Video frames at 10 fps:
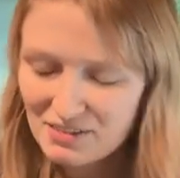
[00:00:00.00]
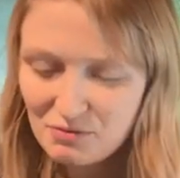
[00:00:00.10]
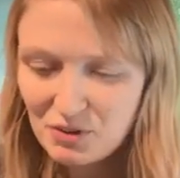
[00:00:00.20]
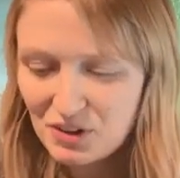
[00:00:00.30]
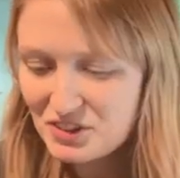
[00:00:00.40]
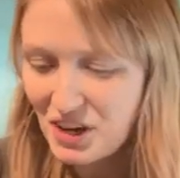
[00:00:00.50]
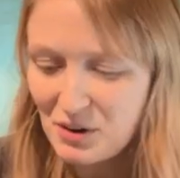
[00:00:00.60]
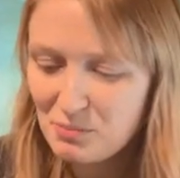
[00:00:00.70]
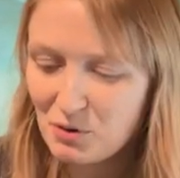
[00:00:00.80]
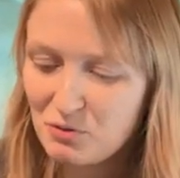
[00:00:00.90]
for
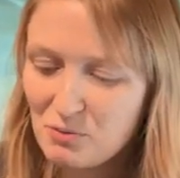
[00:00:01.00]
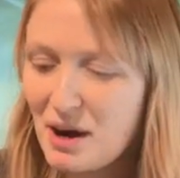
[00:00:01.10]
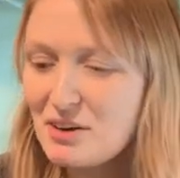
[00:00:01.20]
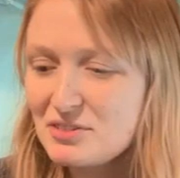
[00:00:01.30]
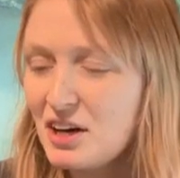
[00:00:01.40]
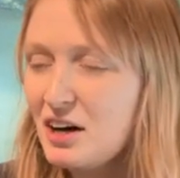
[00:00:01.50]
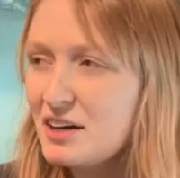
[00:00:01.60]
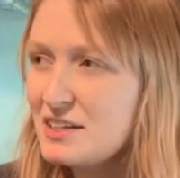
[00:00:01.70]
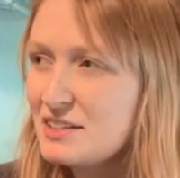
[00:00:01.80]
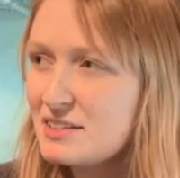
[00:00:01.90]
example,
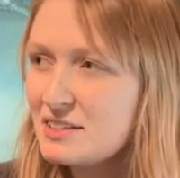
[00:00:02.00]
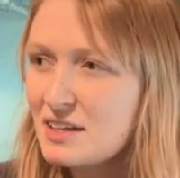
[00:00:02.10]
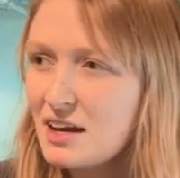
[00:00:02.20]
formaldehydes